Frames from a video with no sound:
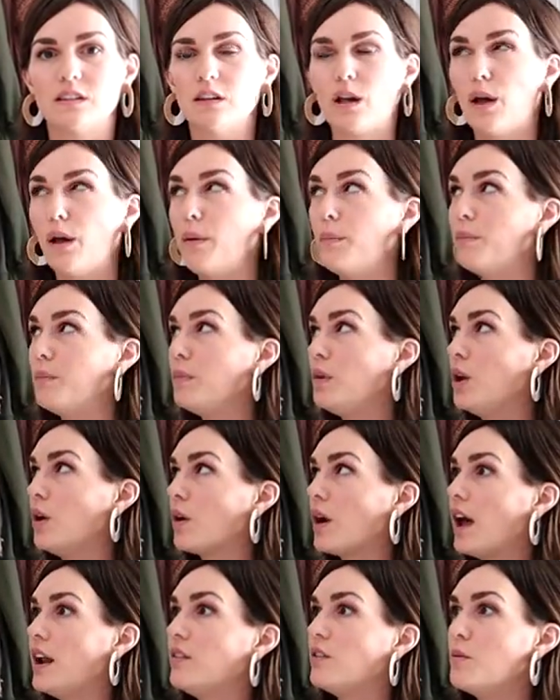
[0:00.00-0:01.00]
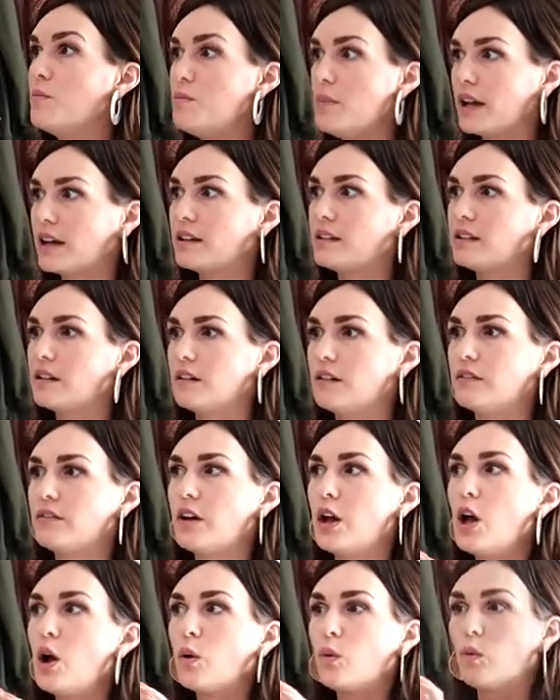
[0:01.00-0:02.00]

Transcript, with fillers: some, you know, kind of a mix of